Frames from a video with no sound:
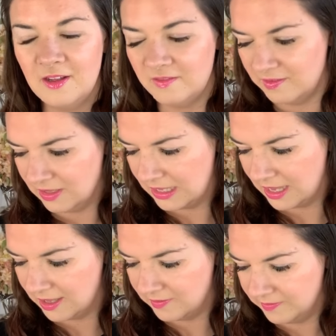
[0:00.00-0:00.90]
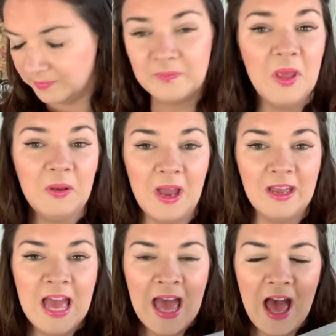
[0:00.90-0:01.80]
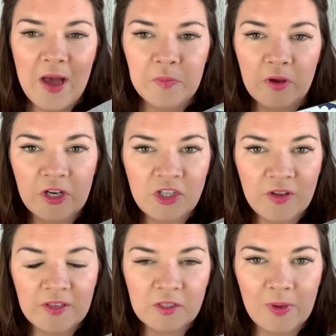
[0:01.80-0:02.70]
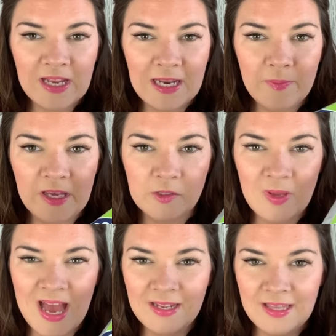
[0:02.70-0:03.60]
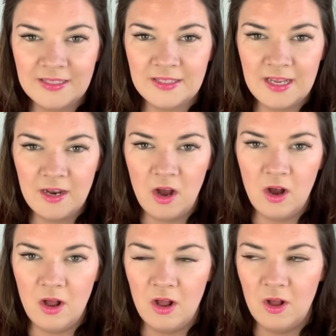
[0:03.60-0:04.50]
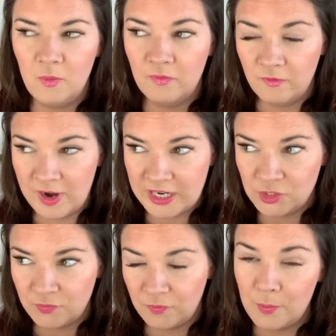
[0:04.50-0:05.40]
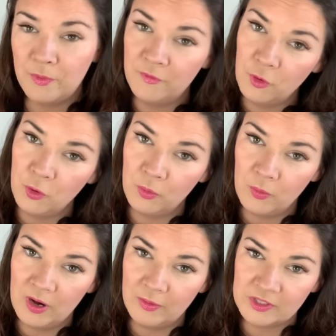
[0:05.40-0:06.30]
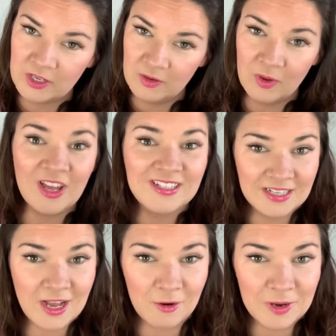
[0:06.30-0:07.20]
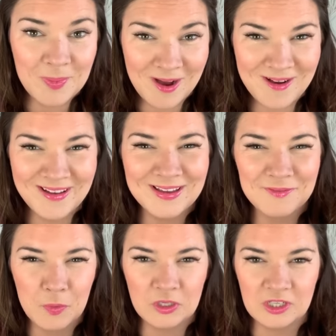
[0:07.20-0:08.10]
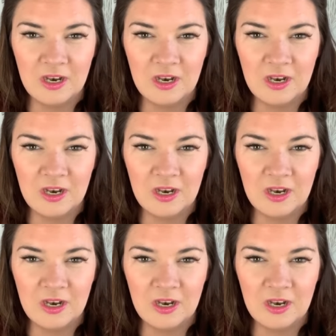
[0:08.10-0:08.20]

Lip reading: Oh, okay. Okay, I'm going to show you this quickly because we had this in our fridge from before when I did a curry pie, if you watched our